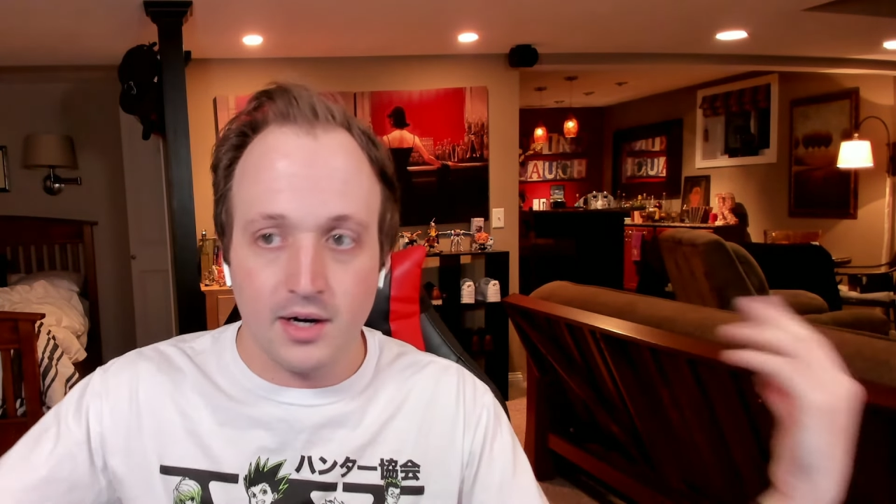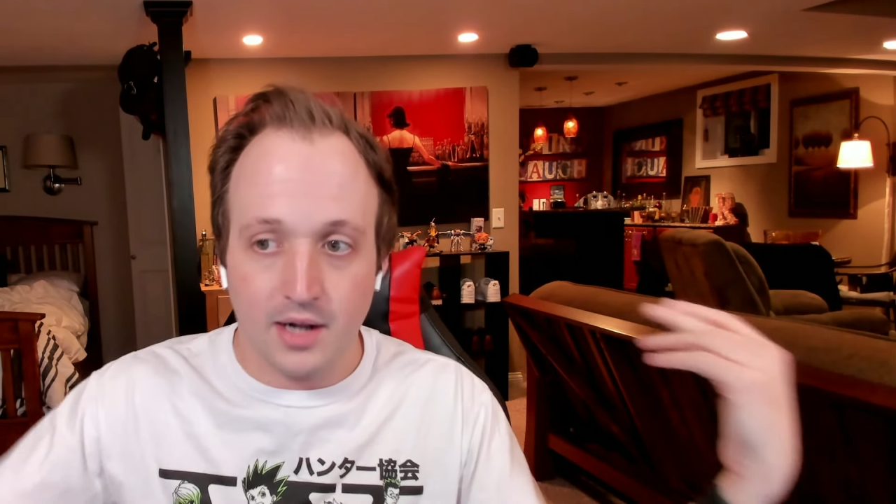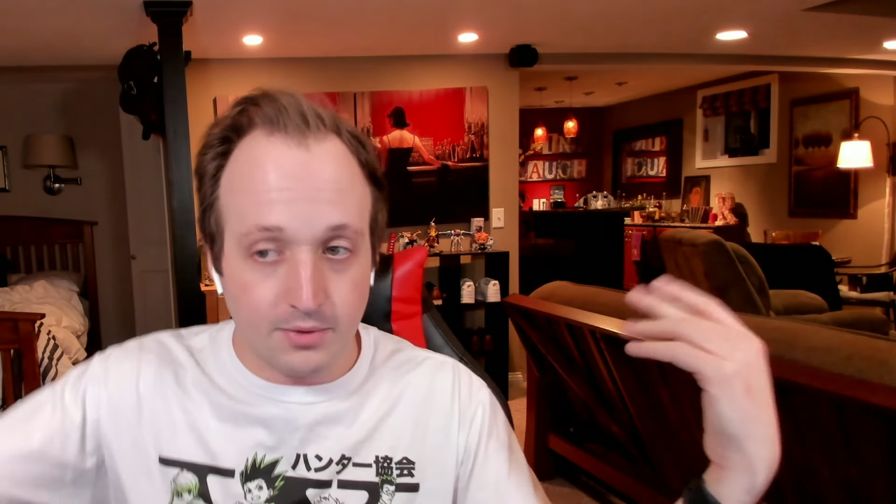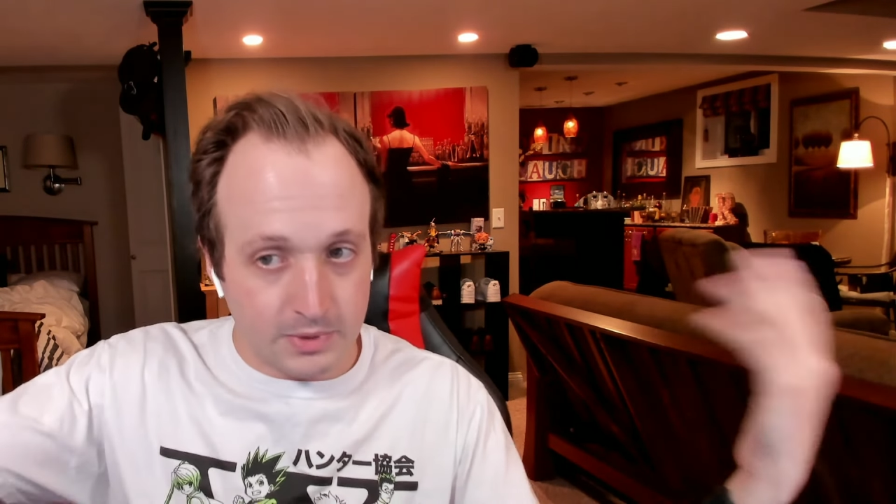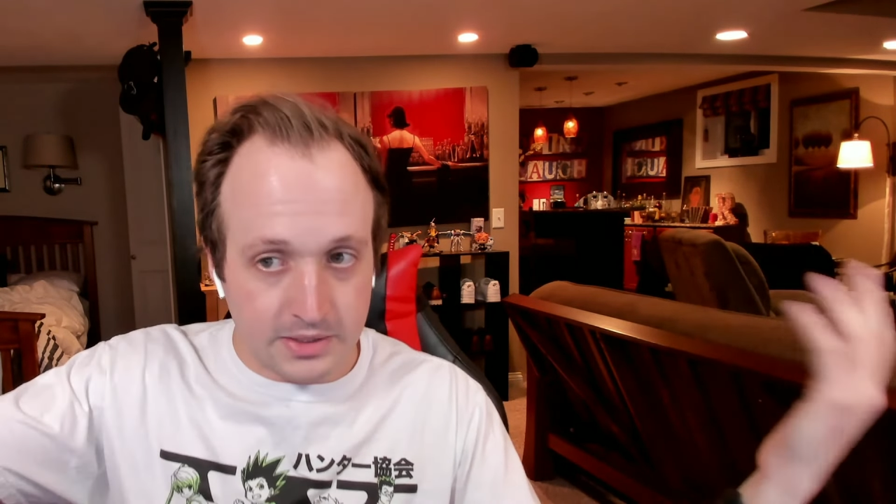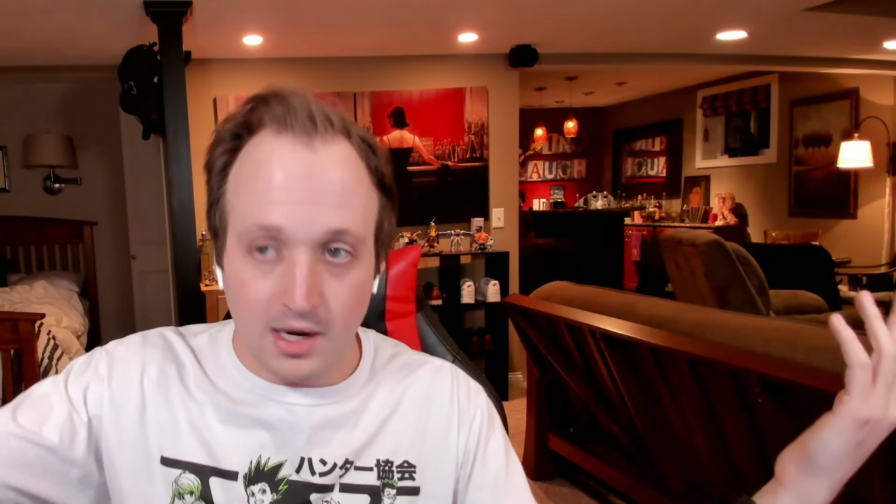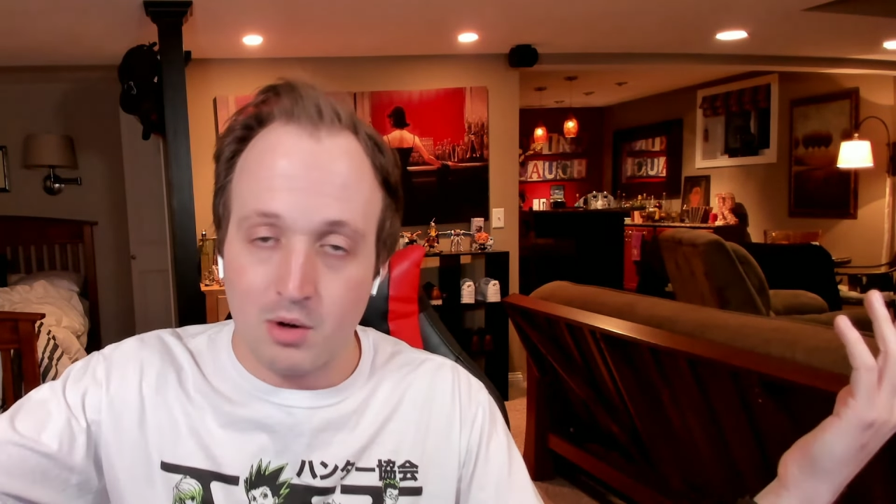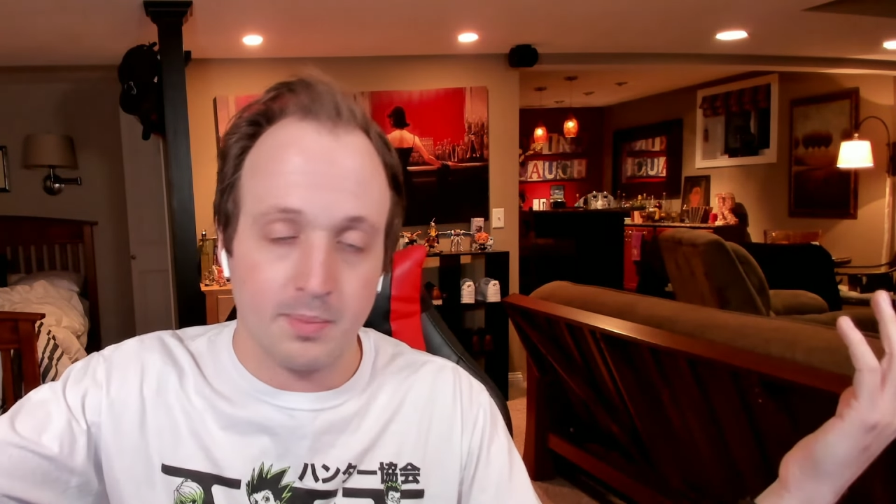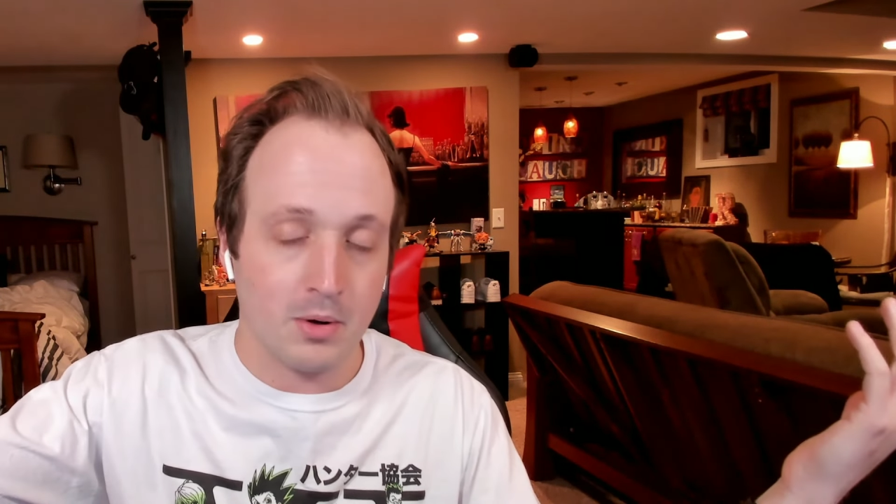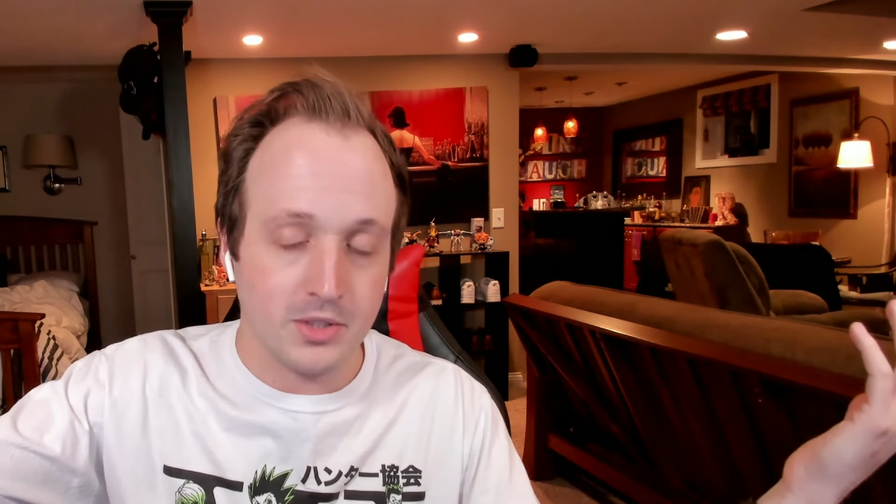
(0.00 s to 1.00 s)
as we saw
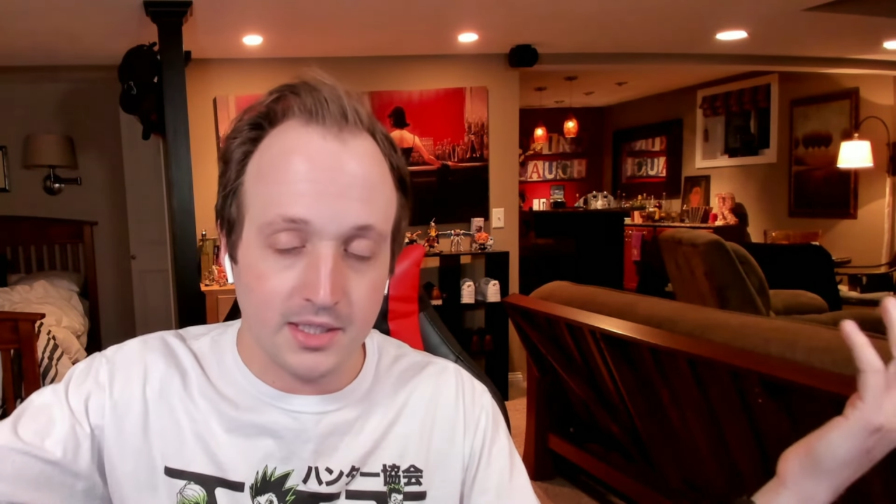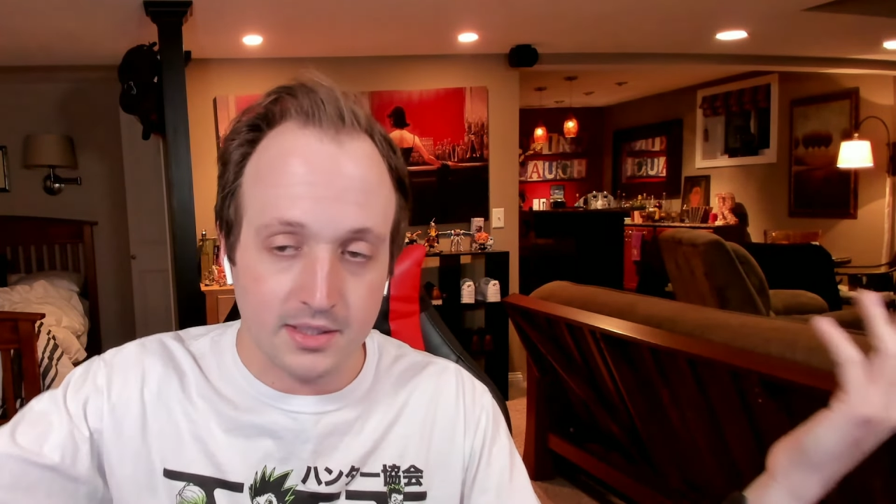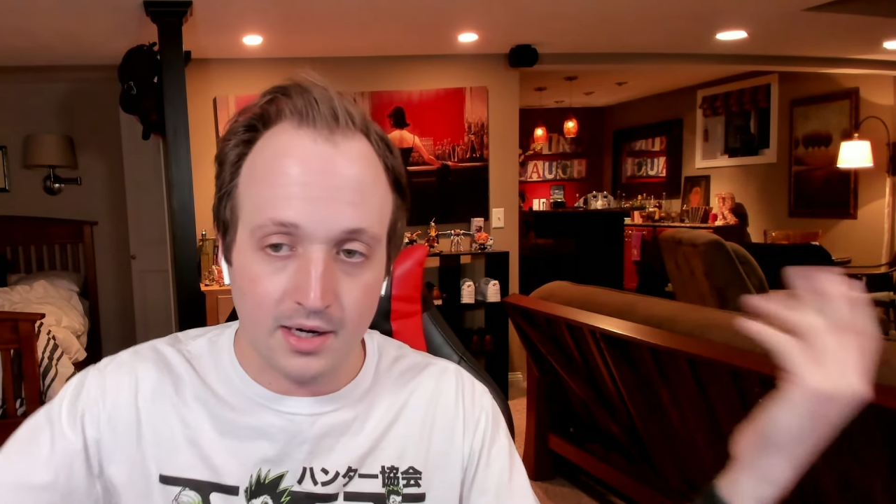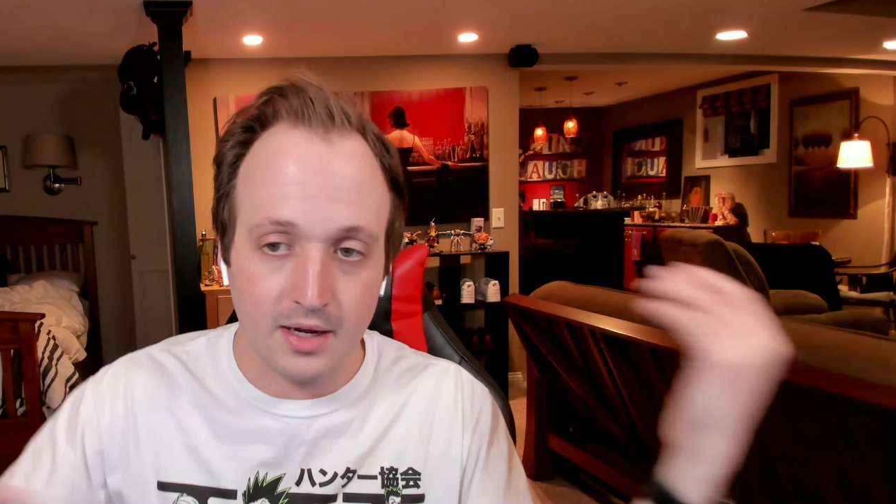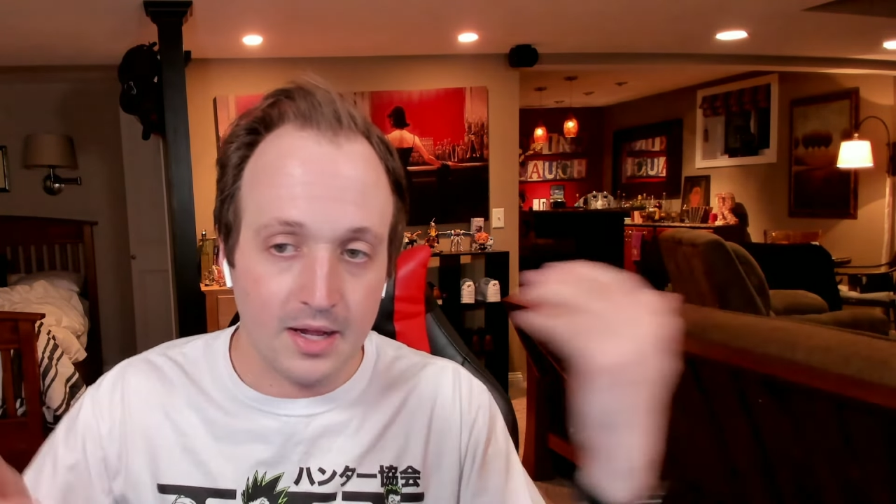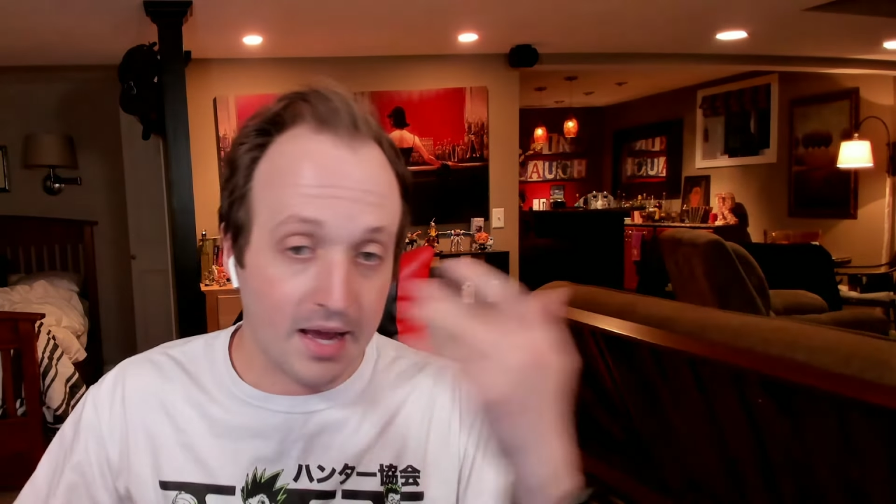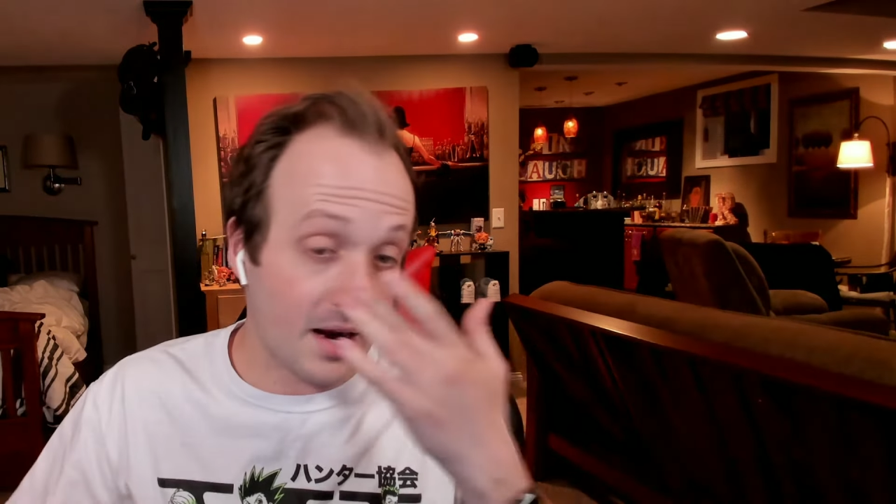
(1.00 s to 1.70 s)
with Pochita, and I